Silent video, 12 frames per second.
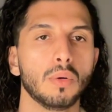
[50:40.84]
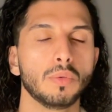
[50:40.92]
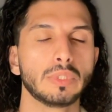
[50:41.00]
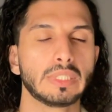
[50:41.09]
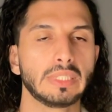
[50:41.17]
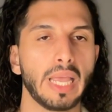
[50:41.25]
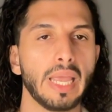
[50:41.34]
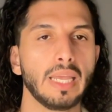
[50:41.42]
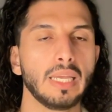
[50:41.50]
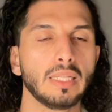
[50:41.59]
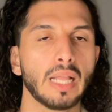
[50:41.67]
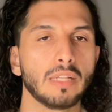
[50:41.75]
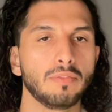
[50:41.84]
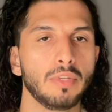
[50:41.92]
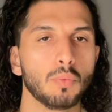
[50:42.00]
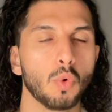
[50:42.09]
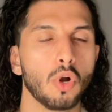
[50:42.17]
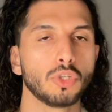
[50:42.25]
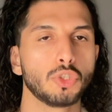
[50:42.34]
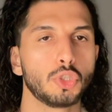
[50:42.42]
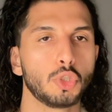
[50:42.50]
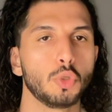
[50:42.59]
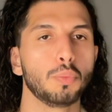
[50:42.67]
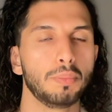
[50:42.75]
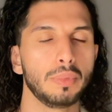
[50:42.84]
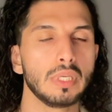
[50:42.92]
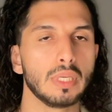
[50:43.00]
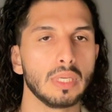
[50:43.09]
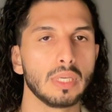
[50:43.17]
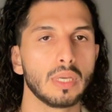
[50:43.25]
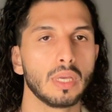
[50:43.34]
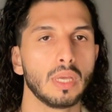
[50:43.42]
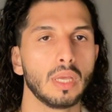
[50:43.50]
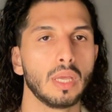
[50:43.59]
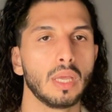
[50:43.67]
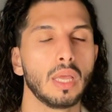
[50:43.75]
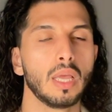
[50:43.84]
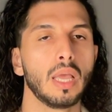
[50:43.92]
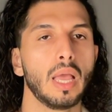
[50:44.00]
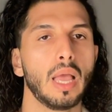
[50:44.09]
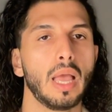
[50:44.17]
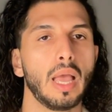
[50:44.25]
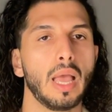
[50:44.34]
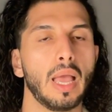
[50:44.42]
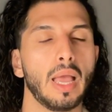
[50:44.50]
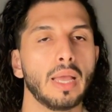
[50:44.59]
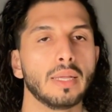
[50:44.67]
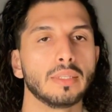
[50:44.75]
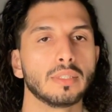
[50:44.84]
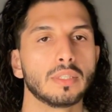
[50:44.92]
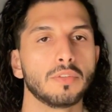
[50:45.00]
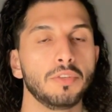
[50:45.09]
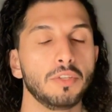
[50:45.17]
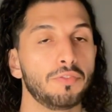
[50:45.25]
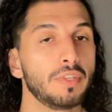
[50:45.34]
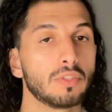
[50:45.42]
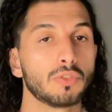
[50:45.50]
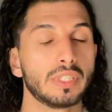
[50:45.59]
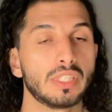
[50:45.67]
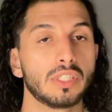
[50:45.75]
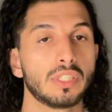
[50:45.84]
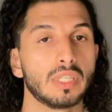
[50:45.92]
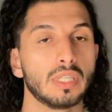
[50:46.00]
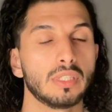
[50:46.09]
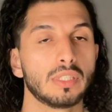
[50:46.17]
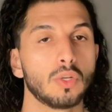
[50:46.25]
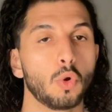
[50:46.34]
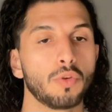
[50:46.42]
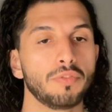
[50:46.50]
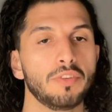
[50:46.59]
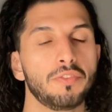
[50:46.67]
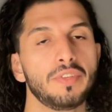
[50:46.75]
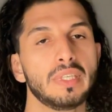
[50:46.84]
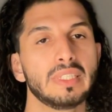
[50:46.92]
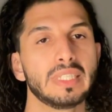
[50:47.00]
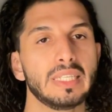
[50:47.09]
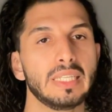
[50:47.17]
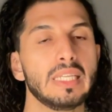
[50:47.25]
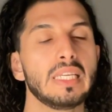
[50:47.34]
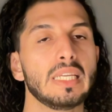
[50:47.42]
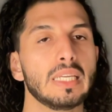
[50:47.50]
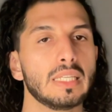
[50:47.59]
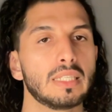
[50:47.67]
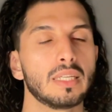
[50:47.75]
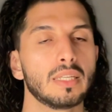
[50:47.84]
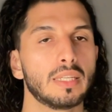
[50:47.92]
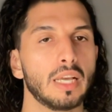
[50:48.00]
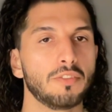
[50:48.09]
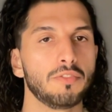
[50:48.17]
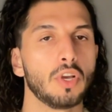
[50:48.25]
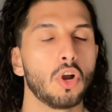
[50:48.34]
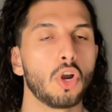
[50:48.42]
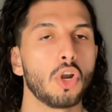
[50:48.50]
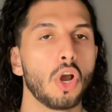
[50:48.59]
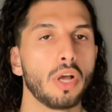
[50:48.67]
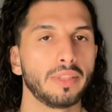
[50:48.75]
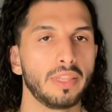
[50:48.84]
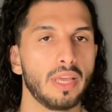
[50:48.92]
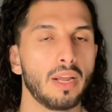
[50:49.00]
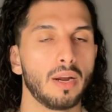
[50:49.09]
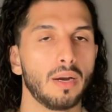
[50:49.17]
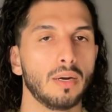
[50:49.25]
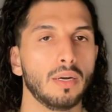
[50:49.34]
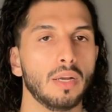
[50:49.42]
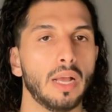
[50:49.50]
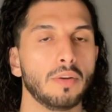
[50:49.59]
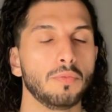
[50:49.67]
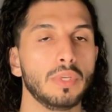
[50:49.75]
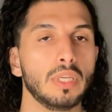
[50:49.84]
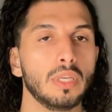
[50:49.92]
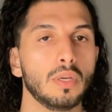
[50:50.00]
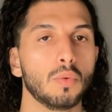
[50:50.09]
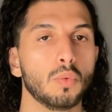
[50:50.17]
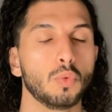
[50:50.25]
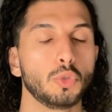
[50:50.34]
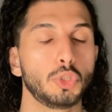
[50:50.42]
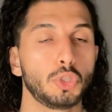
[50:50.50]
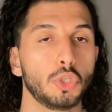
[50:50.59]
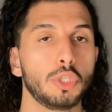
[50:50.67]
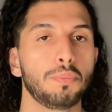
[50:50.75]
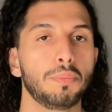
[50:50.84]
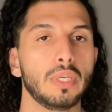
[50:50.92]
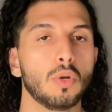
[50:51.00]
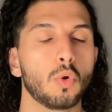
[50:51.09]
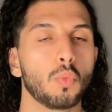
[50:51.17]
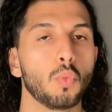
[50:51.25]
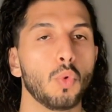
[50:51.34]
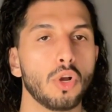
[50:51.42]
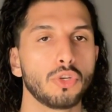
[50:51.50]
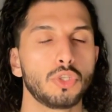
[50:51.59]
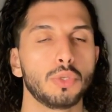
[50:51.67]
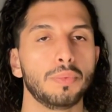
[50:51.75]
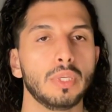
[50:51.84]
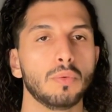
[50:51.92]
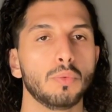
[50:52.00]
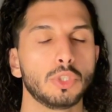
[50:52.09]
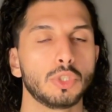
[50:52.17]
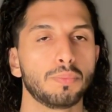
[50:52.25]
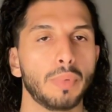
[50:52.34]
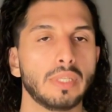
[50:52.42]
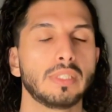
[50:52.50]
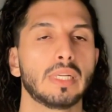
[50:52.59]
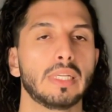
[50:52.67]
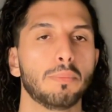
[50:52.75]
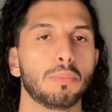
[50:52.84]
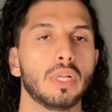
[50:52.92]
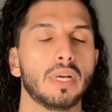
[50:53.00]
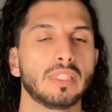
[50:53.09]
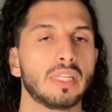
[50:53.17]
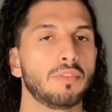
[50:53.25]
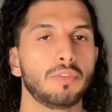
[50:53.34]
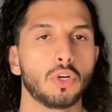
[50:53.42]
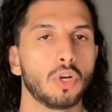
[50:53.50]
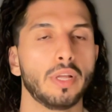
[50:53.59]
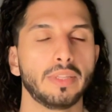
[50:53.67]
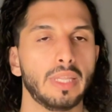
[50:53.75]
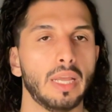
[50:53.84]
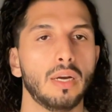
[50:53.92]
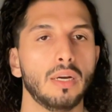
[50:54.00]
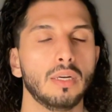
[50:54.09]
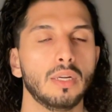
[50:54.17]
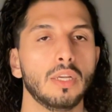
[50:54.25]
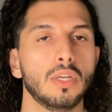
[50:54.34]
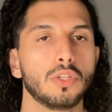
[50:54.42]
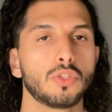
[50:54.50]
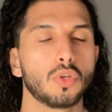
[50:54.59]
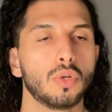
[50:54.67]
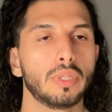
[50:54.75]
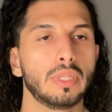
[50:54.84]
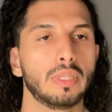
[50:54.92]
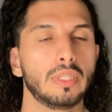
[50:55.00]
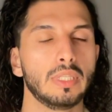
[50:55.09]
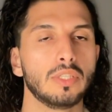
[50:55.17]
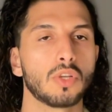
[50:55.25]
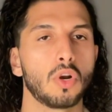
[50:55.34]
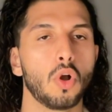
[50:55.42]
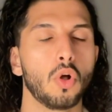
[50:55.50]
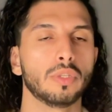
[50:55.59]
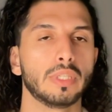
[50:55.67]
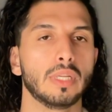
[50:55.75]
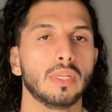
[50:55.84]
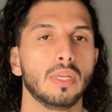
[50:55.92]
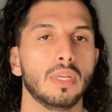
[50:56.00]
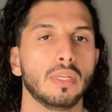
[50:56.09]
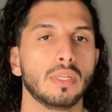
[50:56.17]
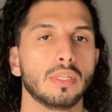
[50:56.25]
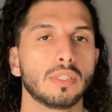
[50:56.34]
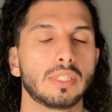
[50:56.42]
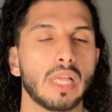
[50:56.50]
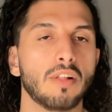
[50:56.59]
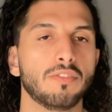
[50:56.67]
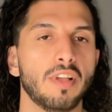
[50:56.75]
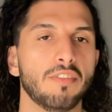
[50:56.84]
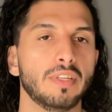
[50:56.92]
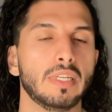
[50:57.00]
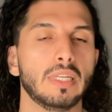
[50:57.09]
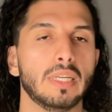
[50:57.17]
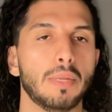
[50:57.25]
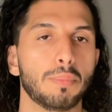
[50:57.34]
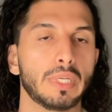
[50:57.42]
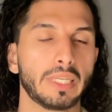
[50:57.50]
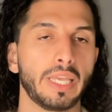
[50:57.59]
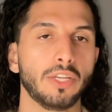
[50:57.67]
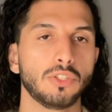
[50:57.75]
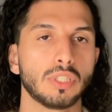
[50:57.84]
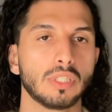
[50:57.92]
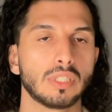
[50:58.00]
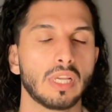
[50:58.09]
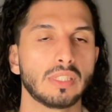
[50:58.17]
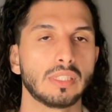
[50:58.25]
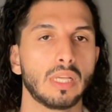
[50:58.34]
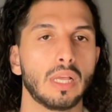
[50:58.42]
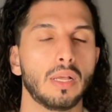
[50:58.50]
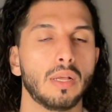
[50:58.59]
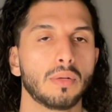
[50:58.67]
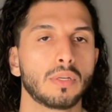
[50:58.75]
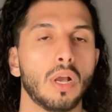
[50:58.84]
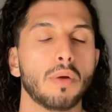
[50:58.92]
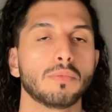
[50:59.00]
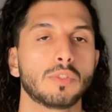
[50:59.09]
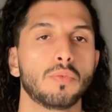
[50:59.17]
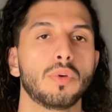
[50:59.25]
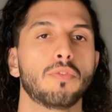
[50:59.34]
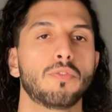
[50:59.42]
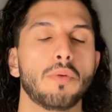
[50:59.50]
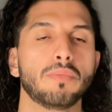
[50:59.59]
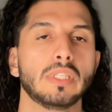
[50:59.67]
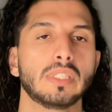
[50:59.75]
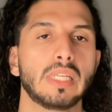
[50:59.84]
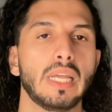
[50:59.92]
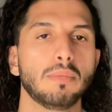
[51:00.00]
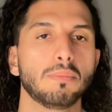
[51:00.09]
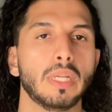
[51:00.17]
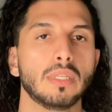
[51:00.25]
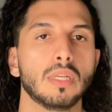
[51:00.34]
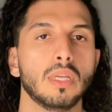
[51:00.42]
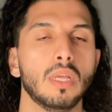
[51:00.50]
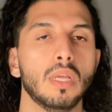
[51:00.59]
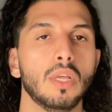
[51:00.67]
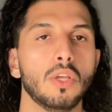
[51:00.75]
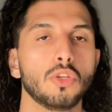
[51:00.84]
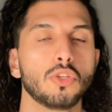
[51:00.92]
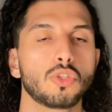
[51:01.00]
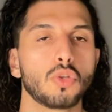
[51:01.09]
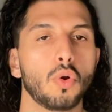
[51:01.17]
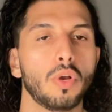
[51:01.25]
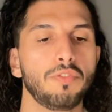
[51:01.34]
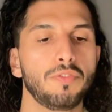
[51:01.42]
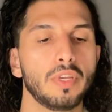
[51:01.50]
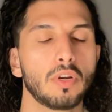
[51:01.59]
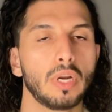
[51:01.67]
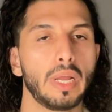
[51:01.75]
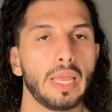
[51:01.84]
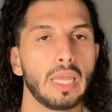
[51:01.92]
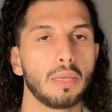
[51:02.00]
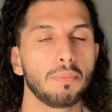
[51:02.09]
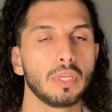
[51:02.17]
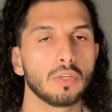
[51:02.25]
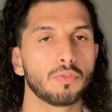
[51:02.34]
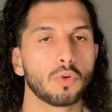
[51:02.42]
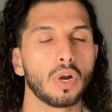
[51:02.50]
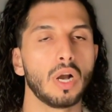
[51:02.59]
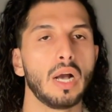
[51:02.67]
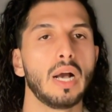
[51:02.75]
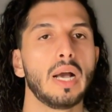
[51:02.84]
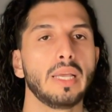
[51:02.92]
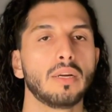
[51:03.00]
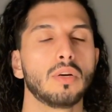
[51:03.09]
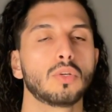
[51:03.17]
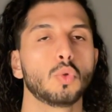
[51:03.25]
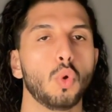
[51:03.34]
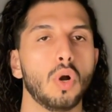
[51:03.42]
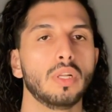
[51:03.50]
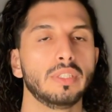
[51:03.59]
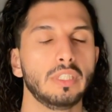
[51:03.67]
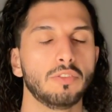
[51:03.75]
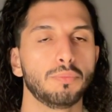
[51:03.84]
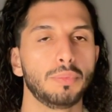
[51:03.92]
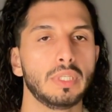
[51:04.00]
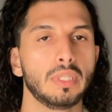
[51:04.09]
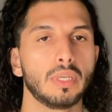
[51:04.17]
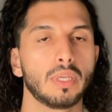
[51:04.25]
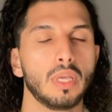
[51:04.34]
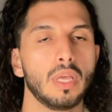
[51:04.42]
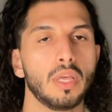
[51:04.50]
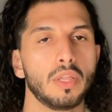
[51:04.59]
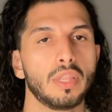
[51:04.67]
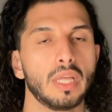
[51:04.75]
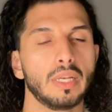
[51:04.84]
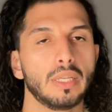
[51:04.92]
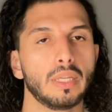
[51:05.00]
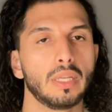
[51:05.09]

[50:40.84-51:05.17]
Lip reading: say that we want to be and we feel resistance, or we feel the need that we are not there and we should be or want to be, which basically implies that we are not there. So these are all the self-evident implications as comes from the statement. So if you're aiming for a higher quality of being, then